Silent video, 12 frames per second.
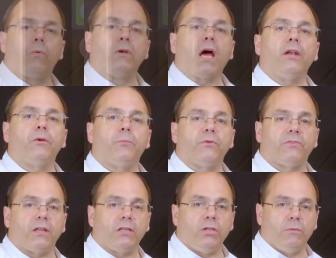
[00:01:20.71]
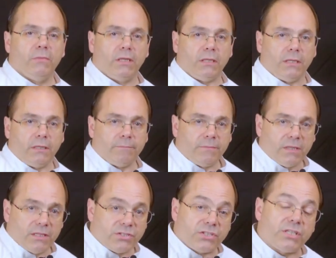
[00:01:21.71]
100% humidity
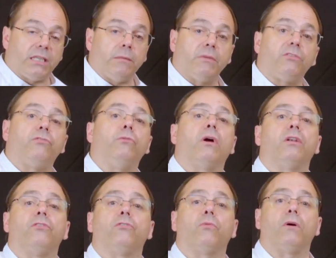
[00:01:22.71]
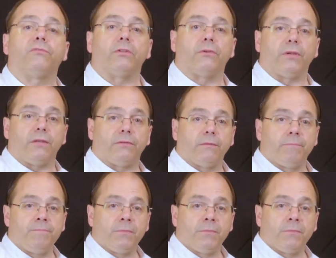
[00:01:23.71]
is steam at 212 degrees.